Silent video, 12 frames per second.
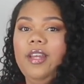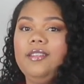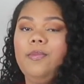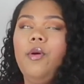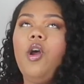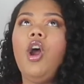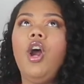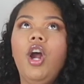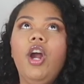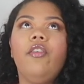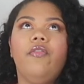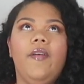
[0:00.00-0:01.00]
It's
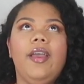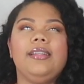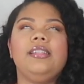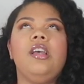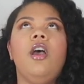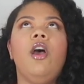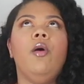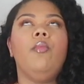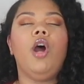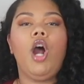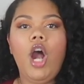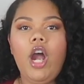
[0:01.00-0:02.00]
perfect
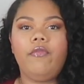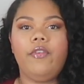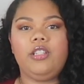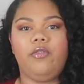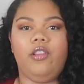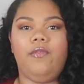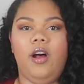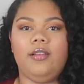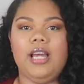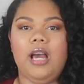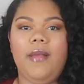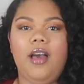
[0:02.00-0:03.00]
for the fall
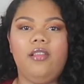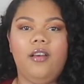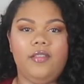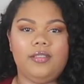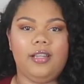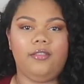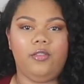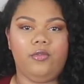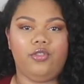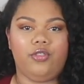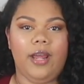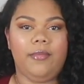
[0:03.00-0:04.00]
time. I love this like
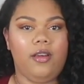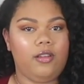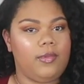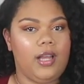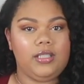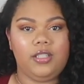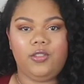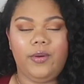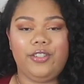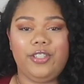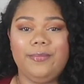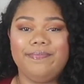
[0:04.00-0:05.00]
little striped color block
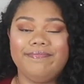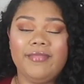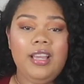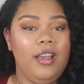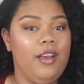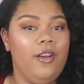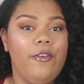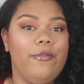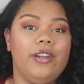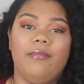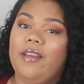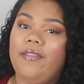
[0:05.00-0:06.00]
situation.
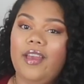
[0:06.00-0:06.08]
One of my